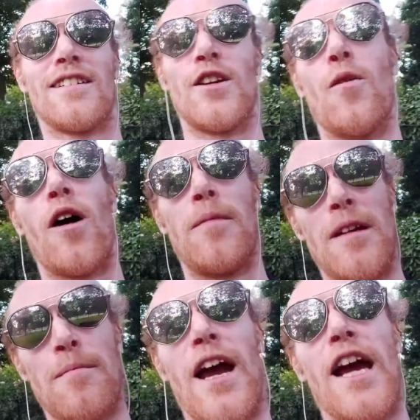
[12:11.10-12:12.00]
you are being
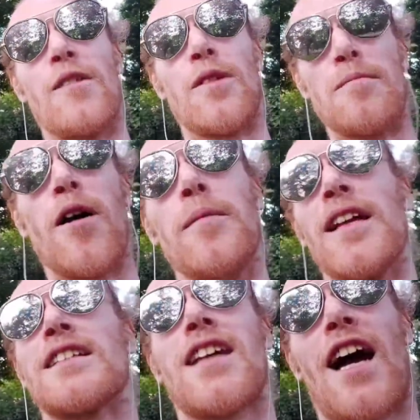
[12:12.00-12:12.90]
paid with
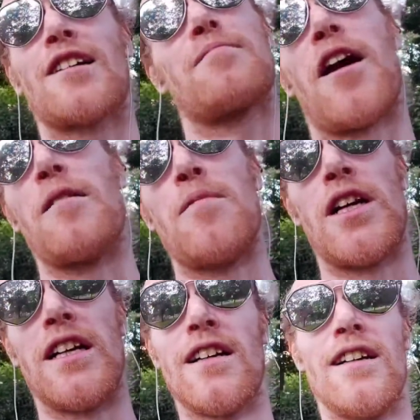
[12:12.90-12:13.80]
public taxpayer
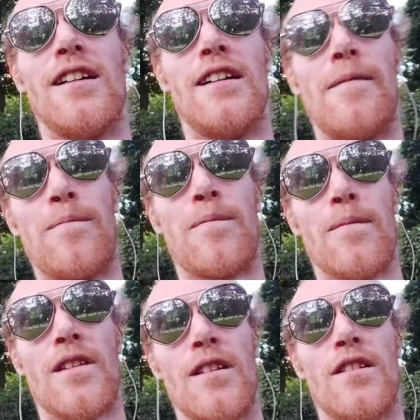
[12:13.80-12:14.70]
money
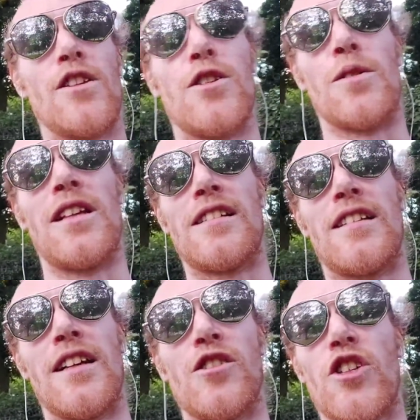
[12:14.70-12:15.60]
to do these
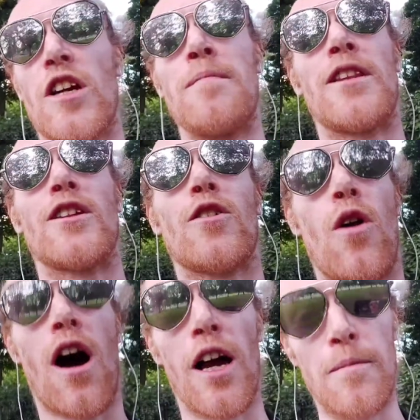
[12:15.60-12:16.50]
things, to commit the
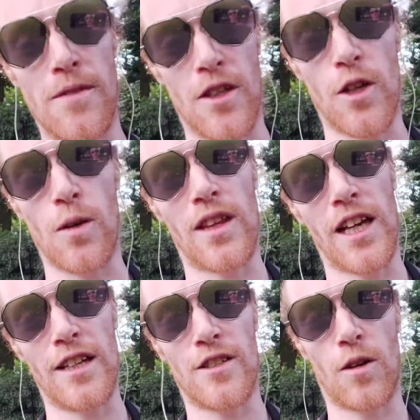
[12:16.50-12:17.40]
crimes that you
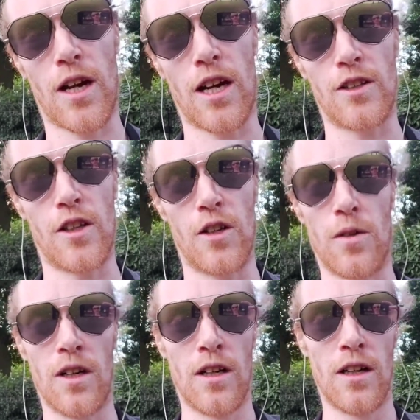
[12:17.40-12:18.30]
think it's okay to do
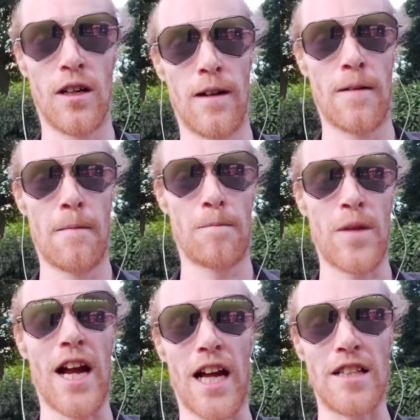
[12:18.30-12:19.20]

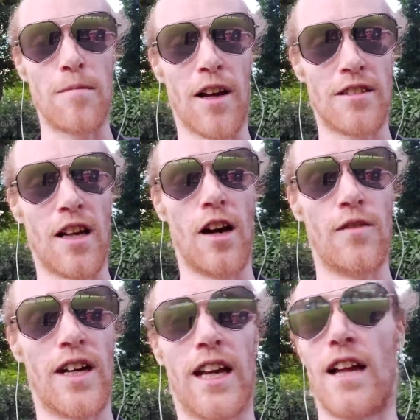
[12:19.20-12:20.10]
against myself
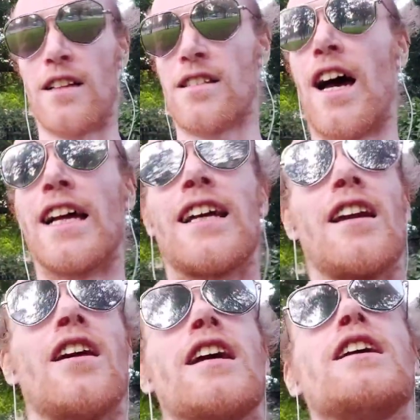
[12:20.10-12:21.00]
and against, I
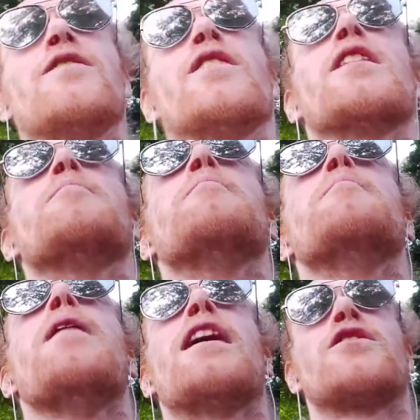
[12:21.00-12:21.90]
cannot even
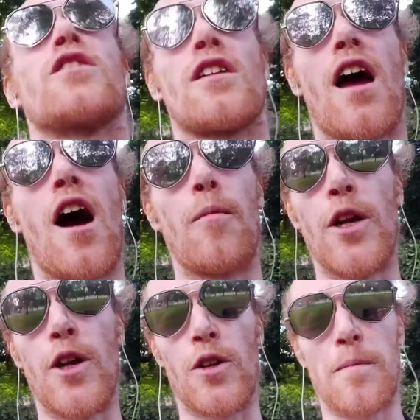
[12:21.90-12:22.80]
imagine how
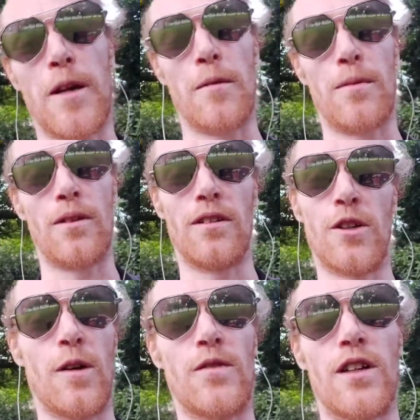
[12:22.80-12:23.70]
many other people
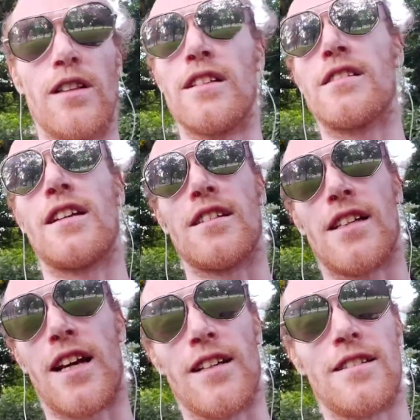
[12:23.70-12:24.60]
you have done these things
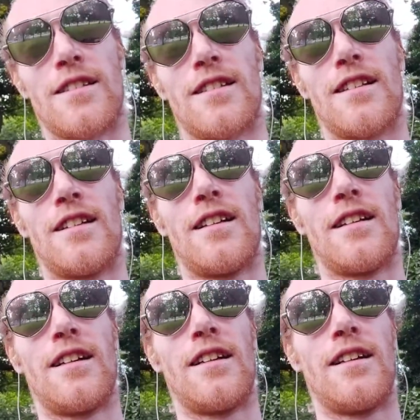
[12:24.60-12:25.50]
against.
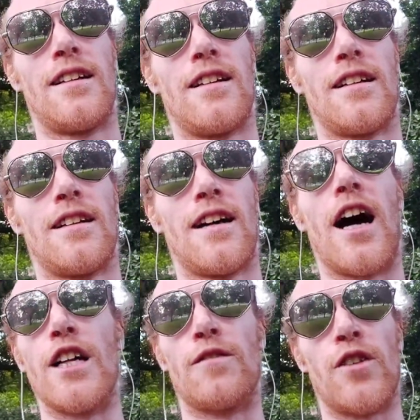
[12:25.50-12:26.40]

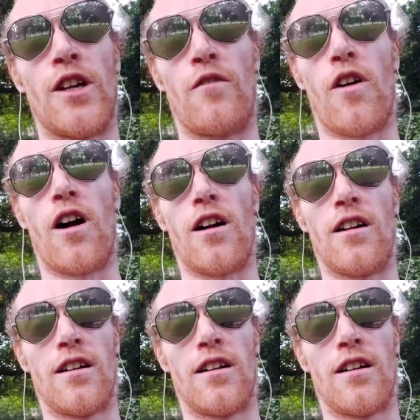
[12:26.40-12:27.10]
And you've done it wrong.